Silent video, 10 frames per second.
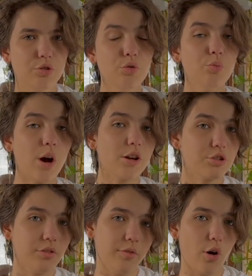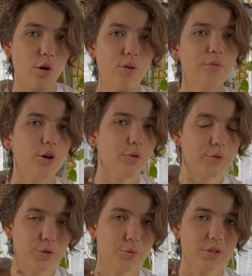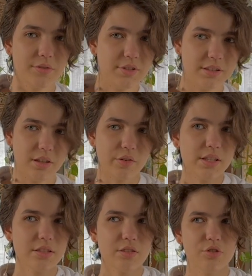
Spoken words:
to watch evolve over the course of the series,